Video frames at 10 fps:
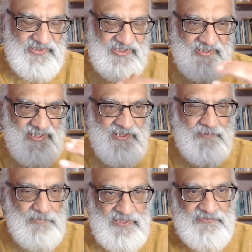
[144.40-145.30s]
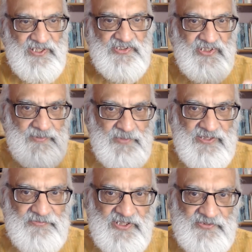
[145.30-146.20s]
is in manifest,
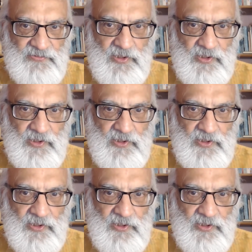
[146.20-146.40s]
unmanifest